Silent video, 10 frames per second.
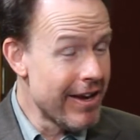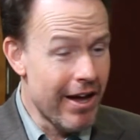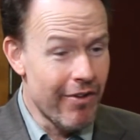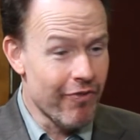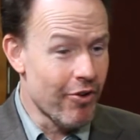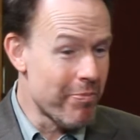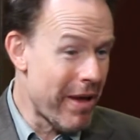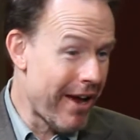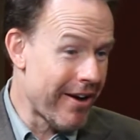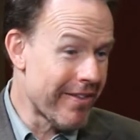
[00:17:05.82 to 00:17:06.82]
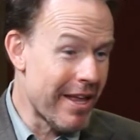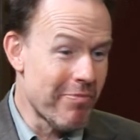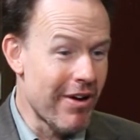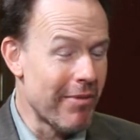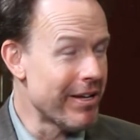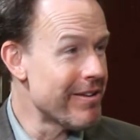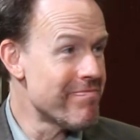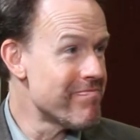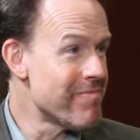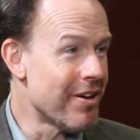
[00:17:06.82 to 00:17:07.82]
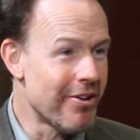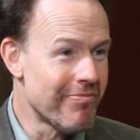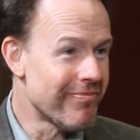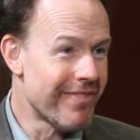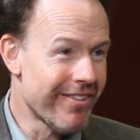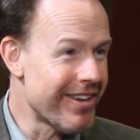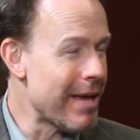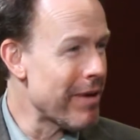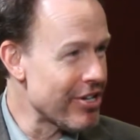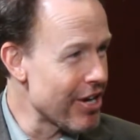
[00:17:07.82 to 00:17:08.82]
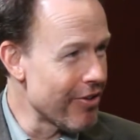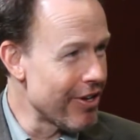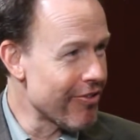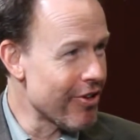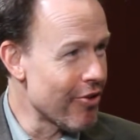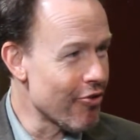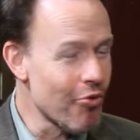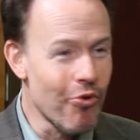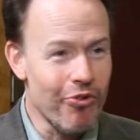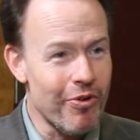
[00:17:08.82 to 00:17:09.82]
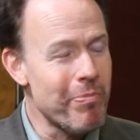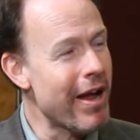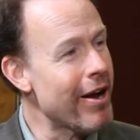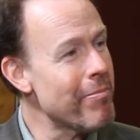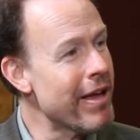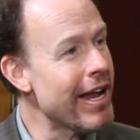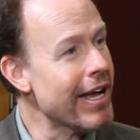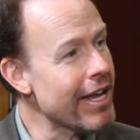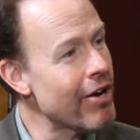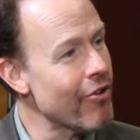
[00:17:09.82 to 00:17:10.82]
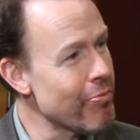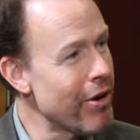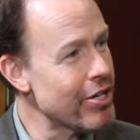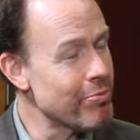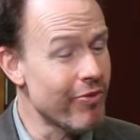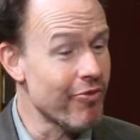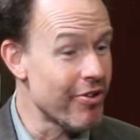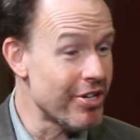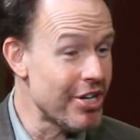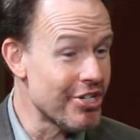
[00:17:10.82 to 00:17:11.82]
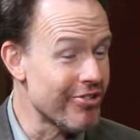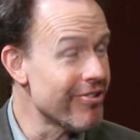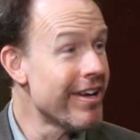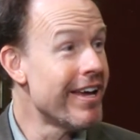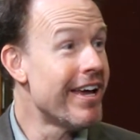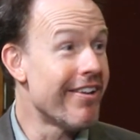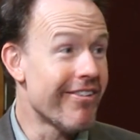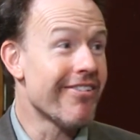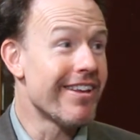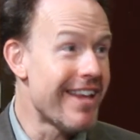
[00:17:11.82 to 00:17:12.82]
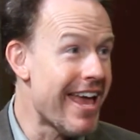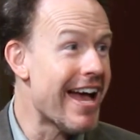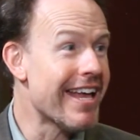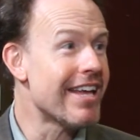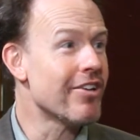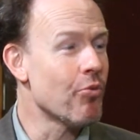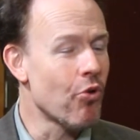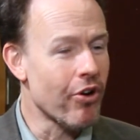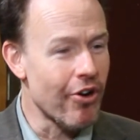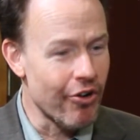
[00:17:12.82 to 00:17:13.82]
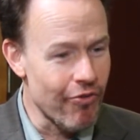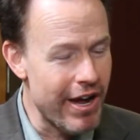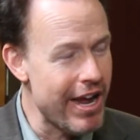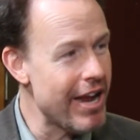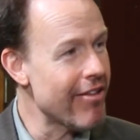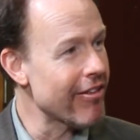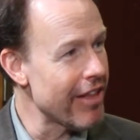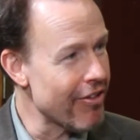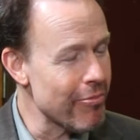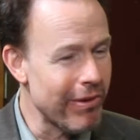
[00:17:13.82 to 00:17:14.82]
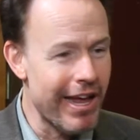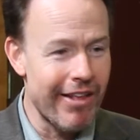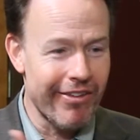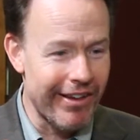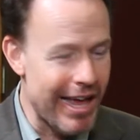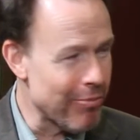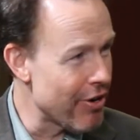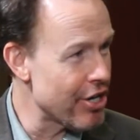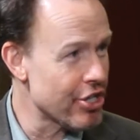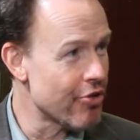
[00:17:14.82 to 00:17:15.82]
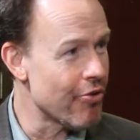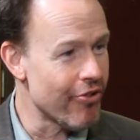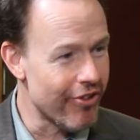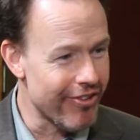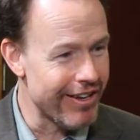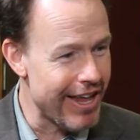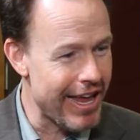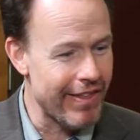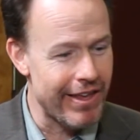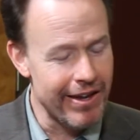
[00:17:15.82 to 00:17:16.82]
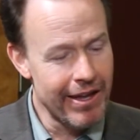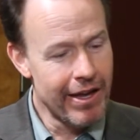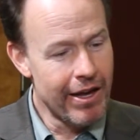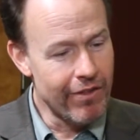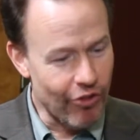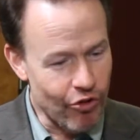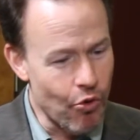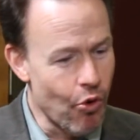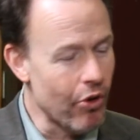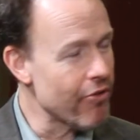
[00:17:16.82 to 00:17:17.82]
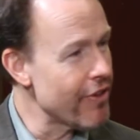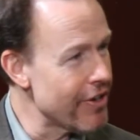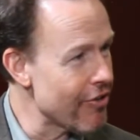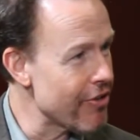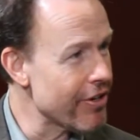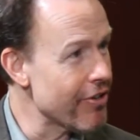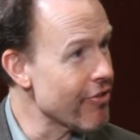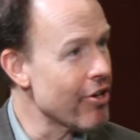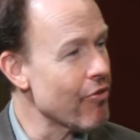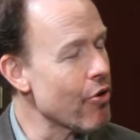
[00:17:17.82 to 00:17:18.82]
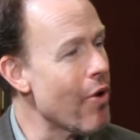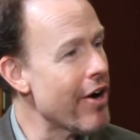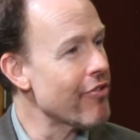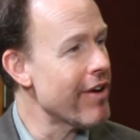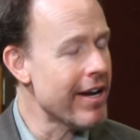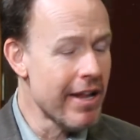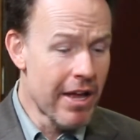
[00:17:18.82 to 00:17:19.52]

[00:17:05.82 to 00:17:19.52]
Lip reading: Now, for a parent, they probably, it's a day my child doesn't go to school, so a parent may not care as much. But for a teacher, is this a day I get to work on grades, lesson plans, collaboration, or is this a day that the school or the district is going to require training? Yeah.